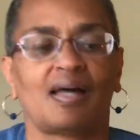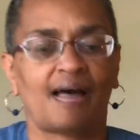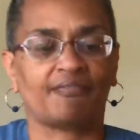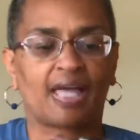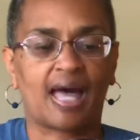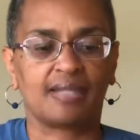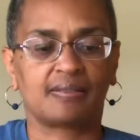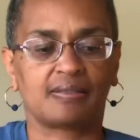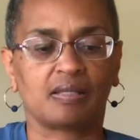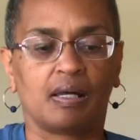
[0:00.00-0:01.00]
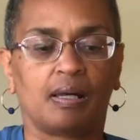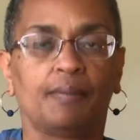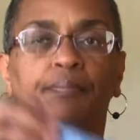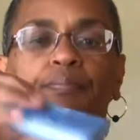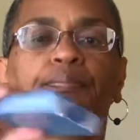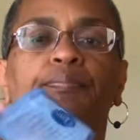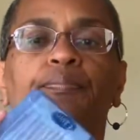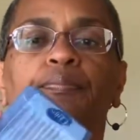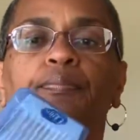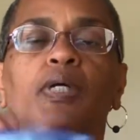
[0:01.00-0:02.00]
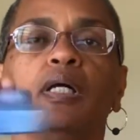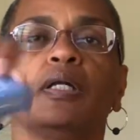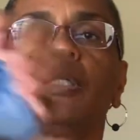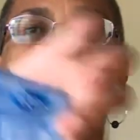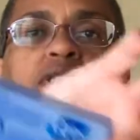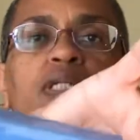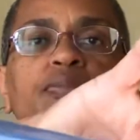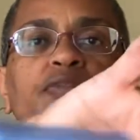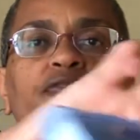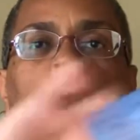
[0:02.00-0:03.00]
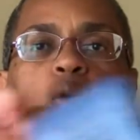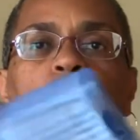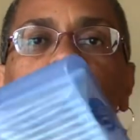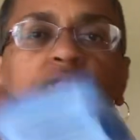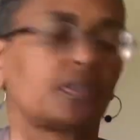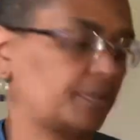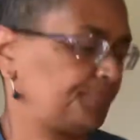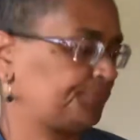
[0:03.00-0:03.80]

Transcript: I've got some Q-tips, of course,